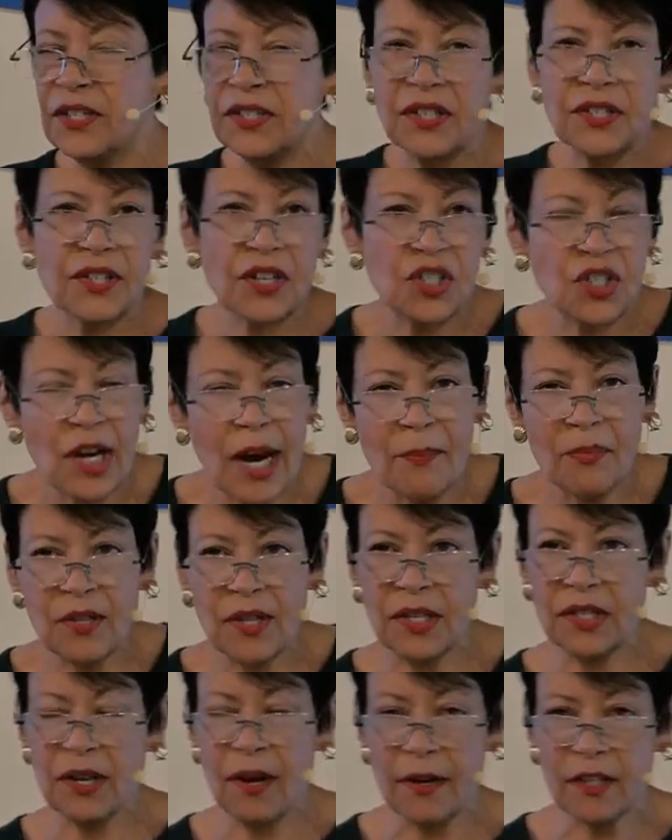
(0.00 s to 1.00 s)
This is the chapter
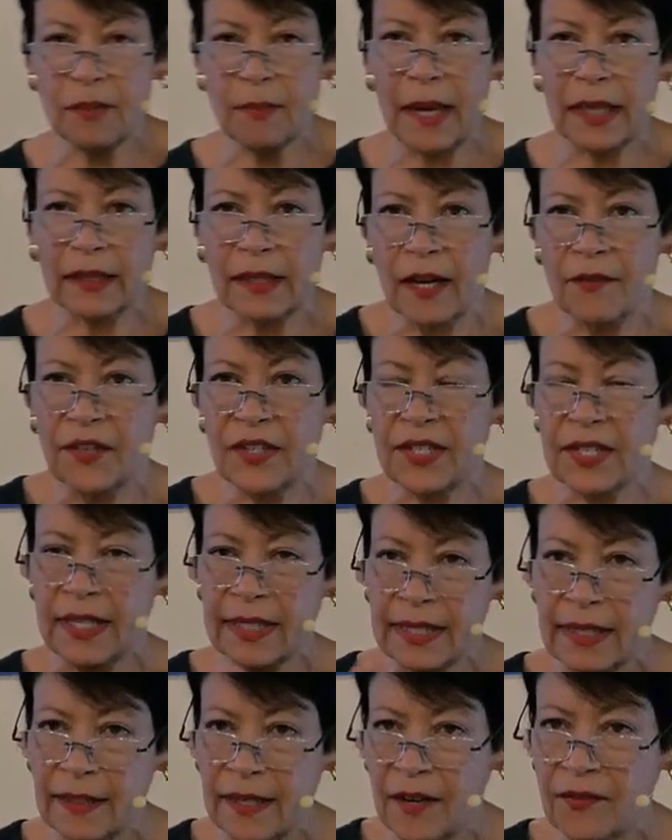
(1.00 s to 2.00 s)
that talks about love is
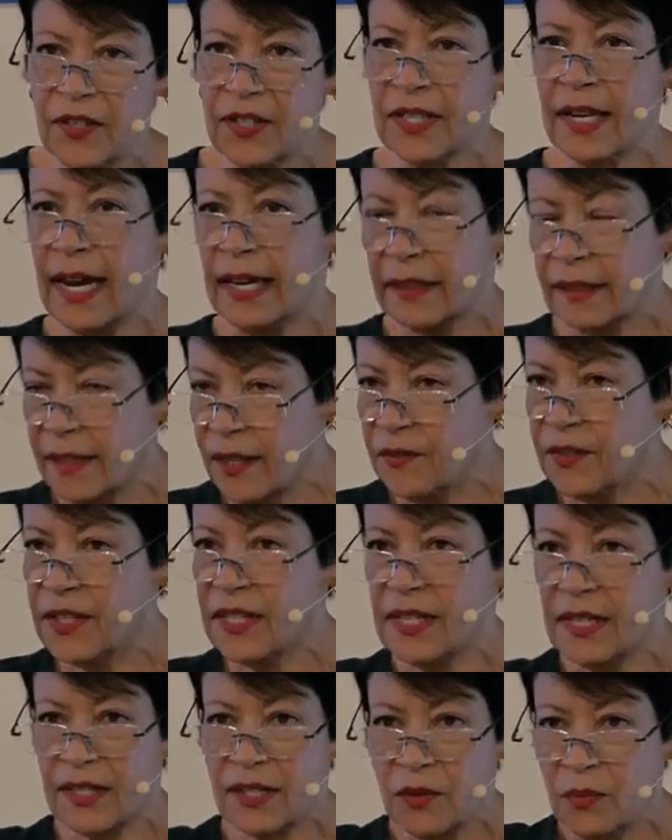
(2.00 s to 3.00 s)
this, love is that, love
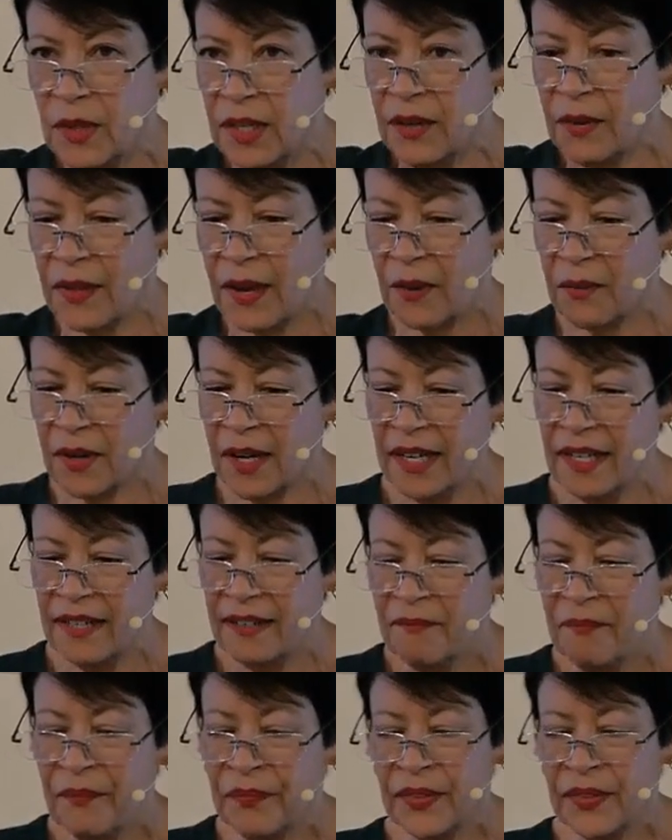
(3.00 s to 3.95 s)
is this. And we know that, right?